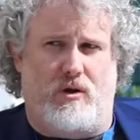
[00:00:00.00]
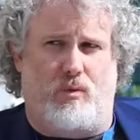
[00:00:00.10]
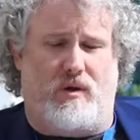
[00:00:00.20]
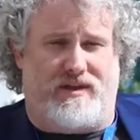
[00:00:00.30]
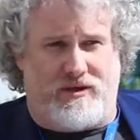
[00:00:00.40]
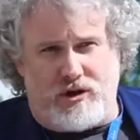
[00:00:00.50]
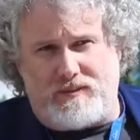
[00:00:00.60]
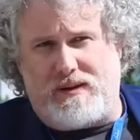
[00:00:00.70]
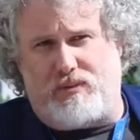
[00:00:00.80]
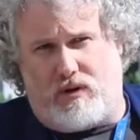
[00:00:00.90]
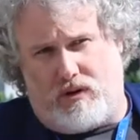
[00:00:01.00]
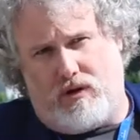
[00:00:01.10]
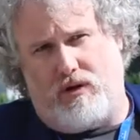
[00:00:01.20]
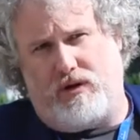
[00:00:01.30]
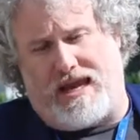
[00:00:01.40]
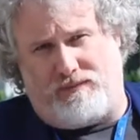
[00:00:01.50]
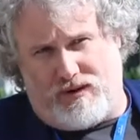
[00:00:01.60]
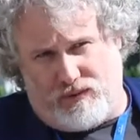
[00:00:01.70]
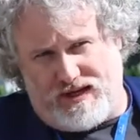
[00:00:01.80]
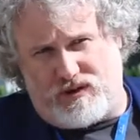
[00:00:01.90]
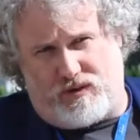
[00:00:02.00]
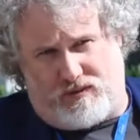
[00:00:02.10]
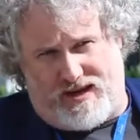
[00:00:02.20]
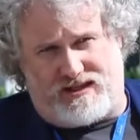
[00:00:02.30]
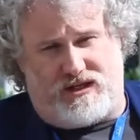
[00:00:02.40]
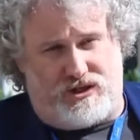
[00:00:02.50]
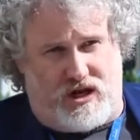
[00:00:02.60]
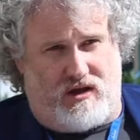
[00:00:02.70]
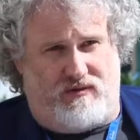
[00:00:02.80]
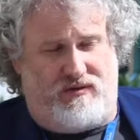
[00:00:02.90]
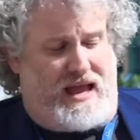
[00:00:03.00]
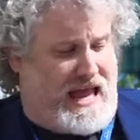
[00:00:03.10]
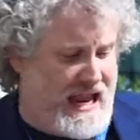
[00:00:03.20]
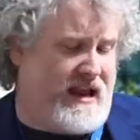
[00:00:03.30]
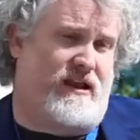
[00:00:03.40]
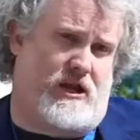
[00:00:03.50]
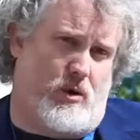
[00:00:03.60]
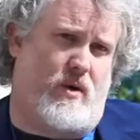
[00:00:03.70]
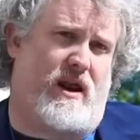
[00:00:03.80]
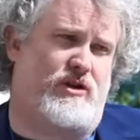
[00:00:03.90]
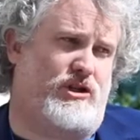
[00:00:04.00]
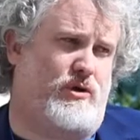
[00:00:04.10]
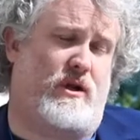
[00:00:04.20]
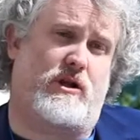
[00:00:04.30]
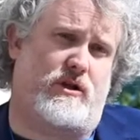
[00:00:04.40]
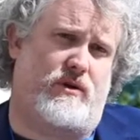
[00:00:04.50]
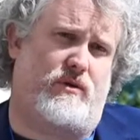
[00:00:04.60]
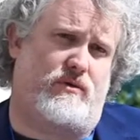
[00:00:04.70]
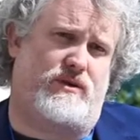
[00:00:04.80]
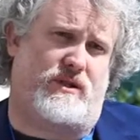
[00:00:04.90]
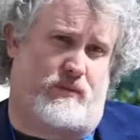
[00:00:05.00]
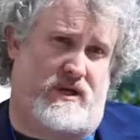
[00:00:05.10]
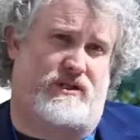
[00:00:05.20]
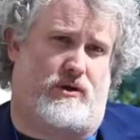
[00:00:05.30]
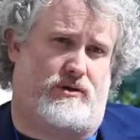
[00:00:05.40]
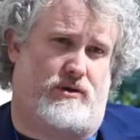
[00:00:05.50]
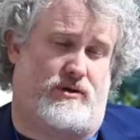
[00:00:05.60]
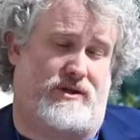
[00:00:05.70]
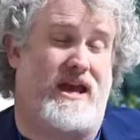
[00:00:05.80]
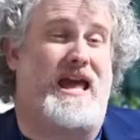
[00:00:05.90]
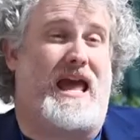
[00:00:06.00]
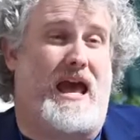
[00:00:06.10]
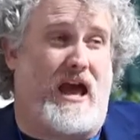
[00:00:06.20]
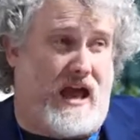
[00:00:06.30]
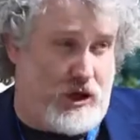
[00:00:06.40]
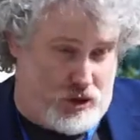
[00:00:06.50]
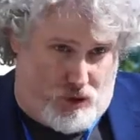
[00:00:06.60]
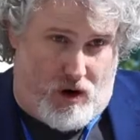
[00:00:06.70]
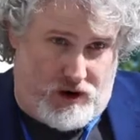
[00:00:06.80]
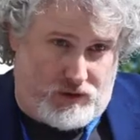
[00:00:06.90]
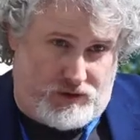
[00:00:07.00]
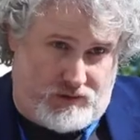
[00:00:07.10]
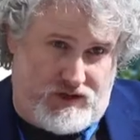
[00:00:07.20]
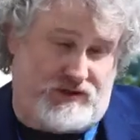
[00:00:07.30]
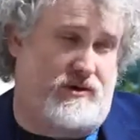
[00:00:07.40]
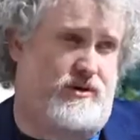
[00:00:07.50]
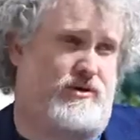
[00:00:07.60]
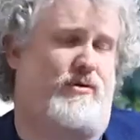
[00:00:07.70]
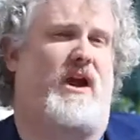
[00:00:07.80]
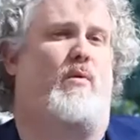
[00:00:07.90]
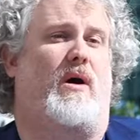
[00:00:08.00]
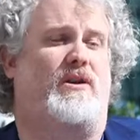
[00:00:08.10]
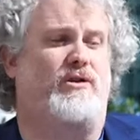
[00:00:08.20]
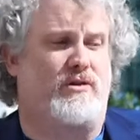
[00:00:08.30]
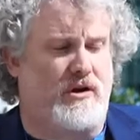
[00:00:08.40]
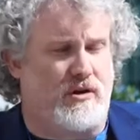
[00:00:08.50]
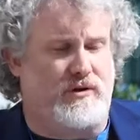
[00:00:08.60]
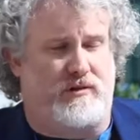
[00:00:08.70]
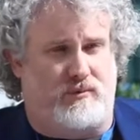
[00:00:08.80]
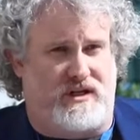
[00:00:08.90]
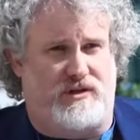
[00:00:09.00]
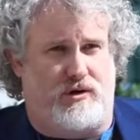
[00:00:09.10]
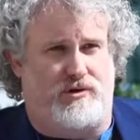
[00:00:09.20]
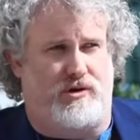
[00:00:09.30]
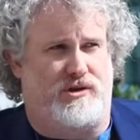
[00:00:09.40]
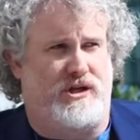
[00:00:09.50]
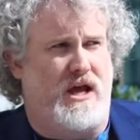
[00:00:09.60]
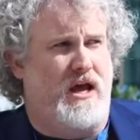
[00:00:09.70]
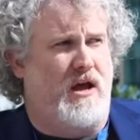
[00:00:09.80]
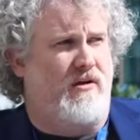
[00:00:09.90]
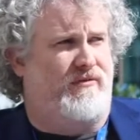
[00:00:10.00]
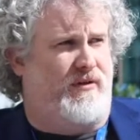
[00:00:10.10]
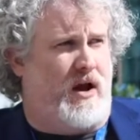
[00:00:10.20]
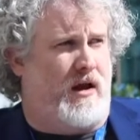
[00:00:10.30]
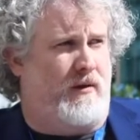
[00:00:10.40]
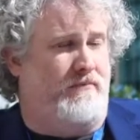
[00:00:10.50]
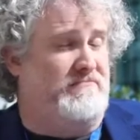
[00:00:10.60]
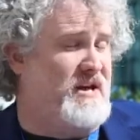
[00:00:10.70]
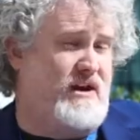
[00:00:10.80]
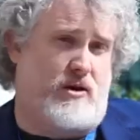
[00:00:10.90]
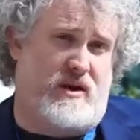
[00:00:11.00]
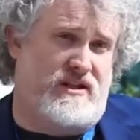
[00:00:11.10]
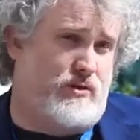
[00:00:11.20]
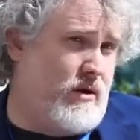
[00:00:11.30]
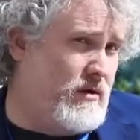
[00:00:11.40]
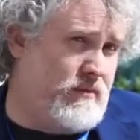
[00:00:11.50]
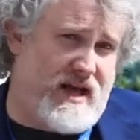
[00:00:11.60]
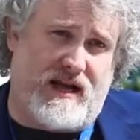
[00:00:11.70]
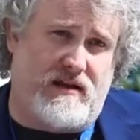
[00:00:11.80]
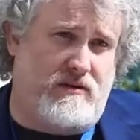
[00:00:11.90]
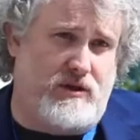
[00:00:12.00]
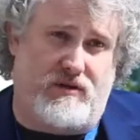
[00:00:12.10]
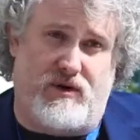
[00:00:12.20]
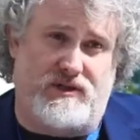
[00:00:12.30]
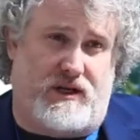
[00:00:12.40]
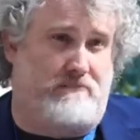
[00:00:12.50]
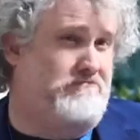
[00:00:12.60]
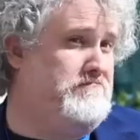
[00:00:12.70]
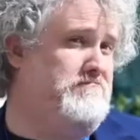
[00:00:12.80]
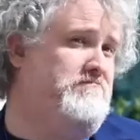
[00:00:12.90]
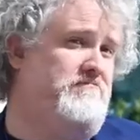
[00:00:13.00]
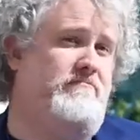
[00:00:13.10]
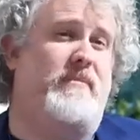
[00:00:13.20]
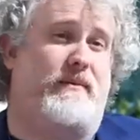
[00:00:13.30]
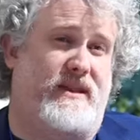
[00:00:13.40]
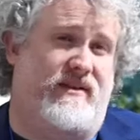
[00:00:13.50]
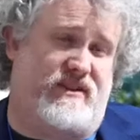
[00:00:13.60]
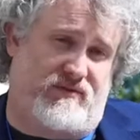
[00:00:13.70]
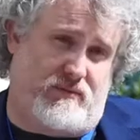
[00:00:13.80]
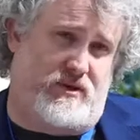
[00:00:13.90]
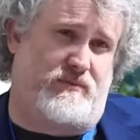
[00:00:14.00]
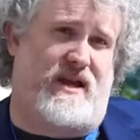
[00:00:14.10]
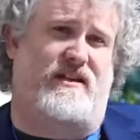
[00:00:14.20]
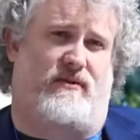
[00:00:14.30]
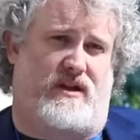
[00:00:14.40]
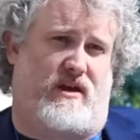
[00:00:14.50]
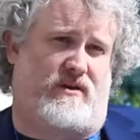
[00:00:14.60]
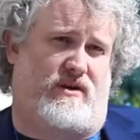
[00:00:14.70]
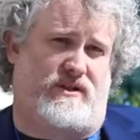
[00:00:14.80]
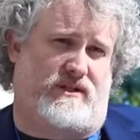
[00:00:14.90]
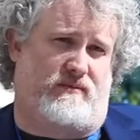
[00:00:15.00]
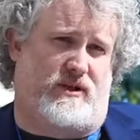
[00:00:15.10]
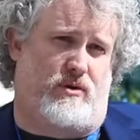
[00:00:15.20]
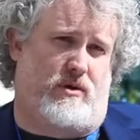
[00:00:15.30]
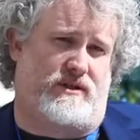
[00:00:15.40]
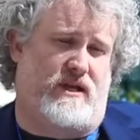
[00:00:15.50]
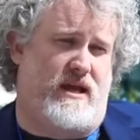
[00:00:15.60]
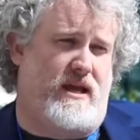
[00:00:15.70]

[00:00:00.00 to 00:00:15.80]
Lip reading: well, then those people can be reached with a message of, hey, why don't you include some researchers? You are including researchers? Great. Why don't you include some researchers from, I don't know, a historically black university? maybe they have a different perspective on the healthcare system than yours,